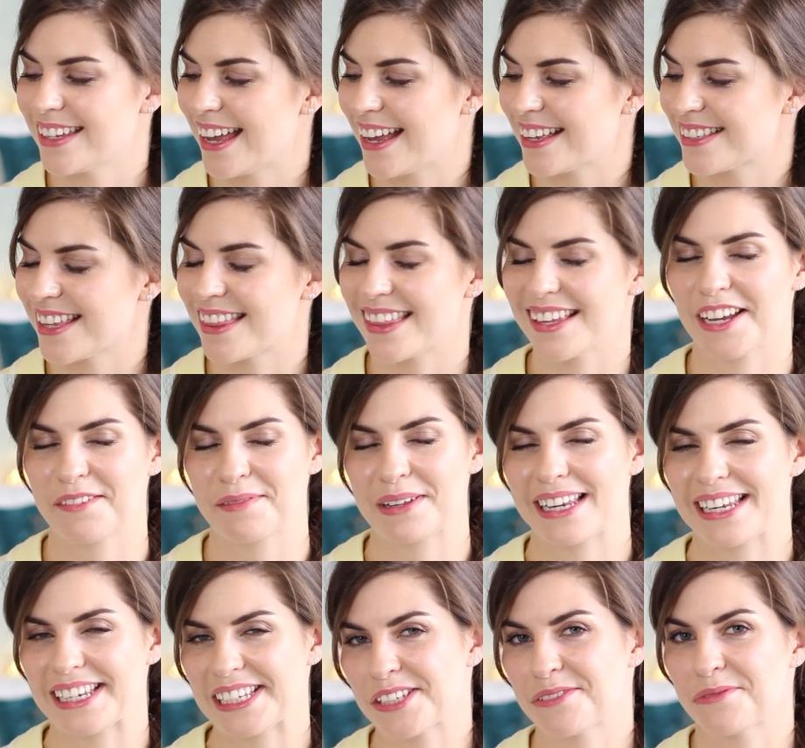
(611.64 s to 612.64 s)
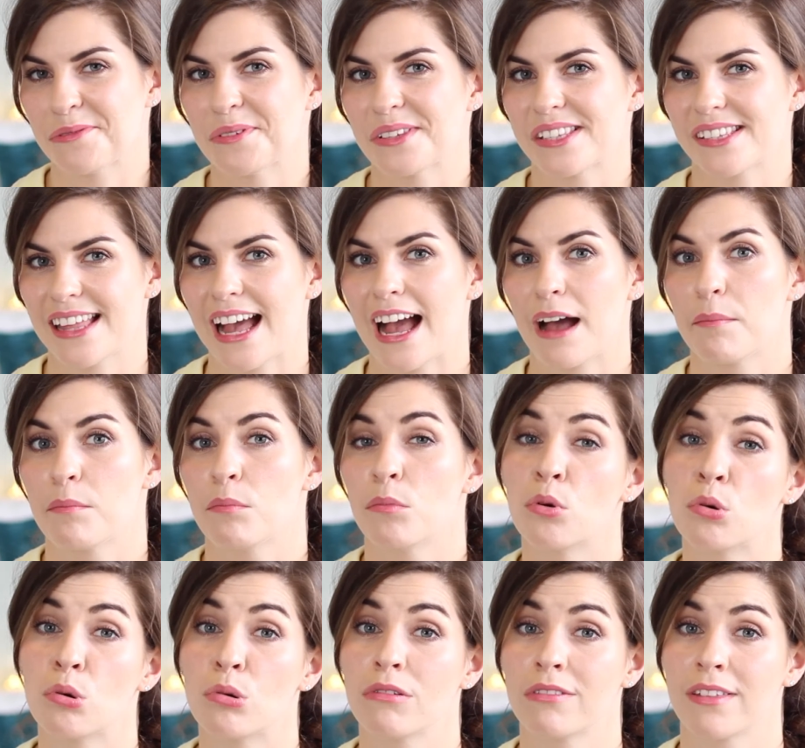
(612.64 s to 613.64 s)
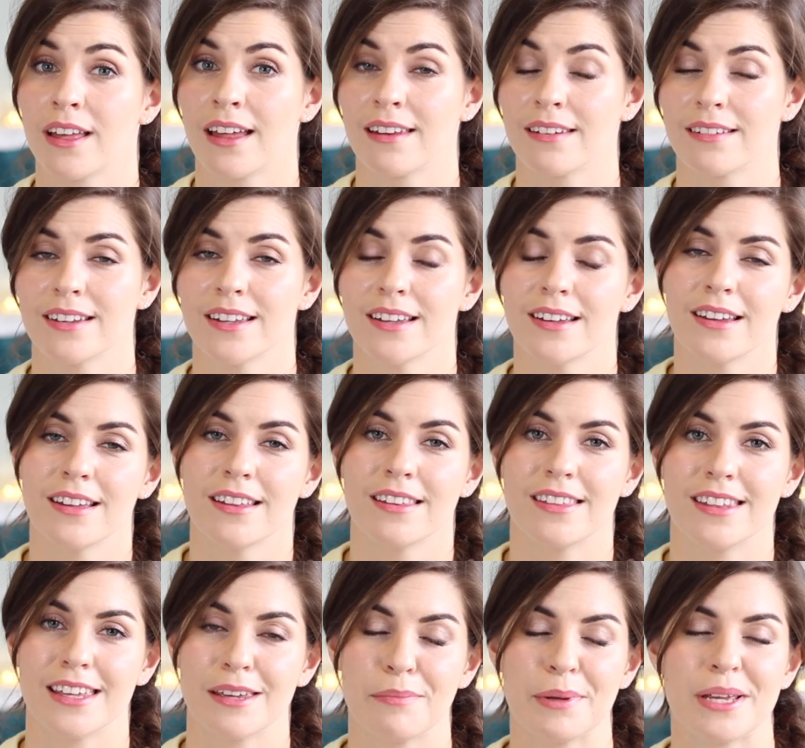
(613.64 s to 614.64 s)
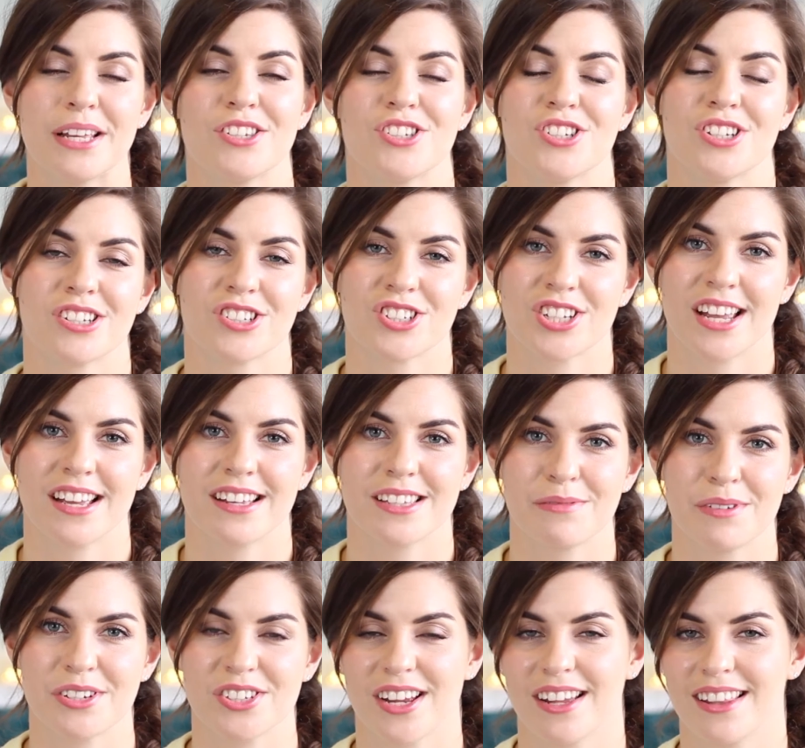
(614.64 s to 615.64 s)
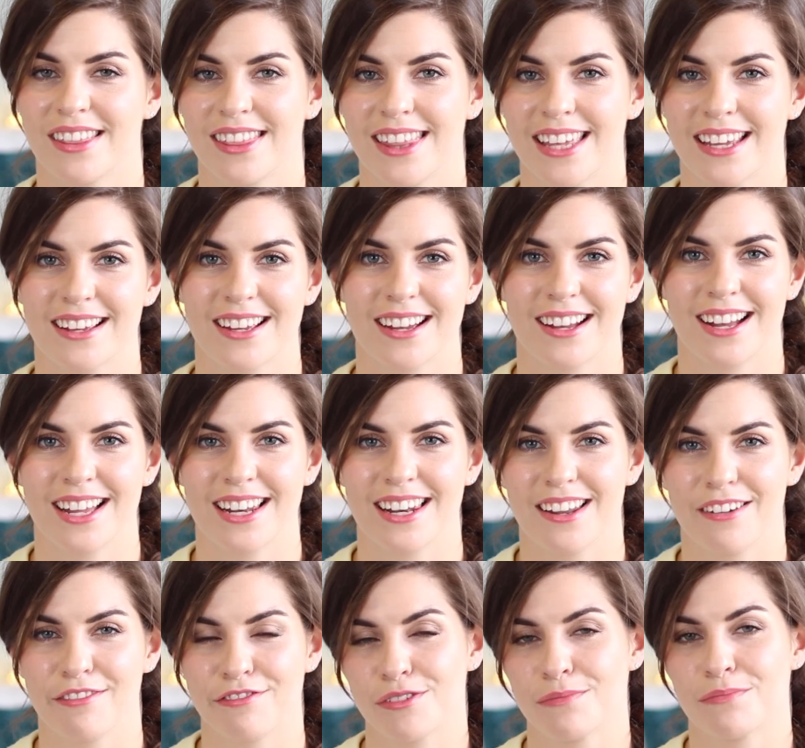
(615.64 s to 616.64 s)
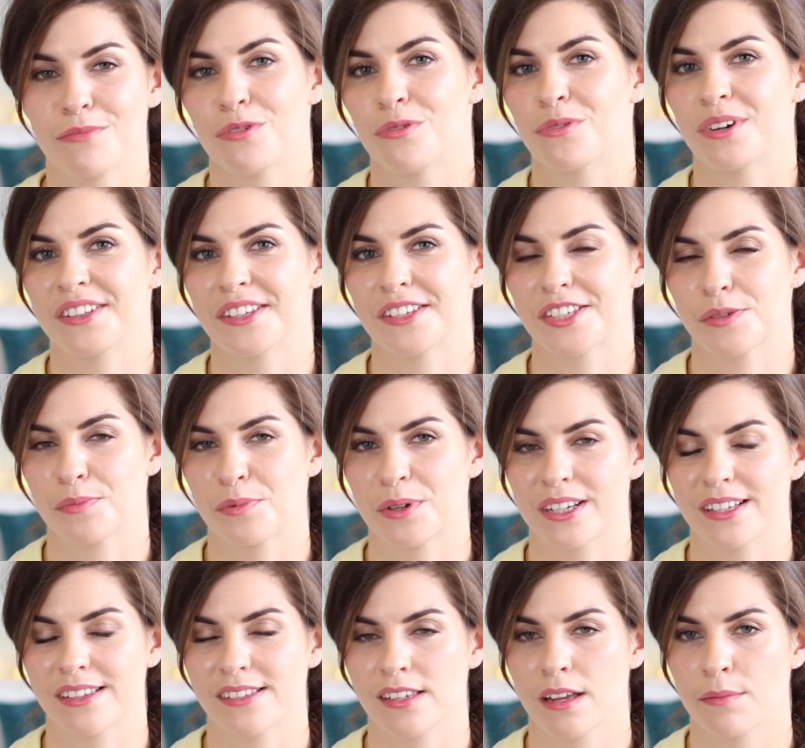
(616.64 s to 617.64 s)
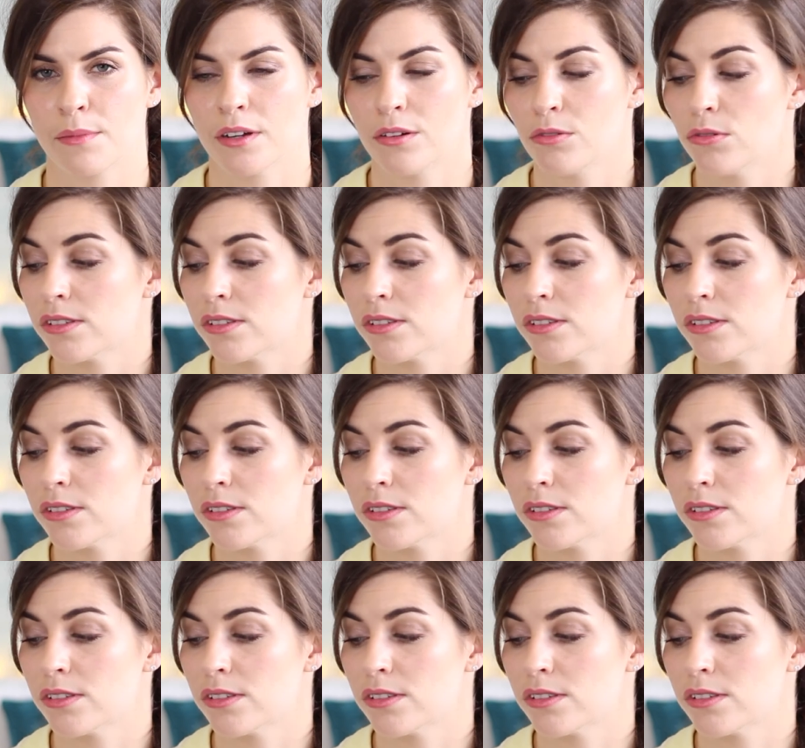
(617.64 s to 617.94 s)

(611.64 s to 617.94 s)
yes, I think I've been leaning towards that more than the peachier shades, which I think I loved more in the spring and summer.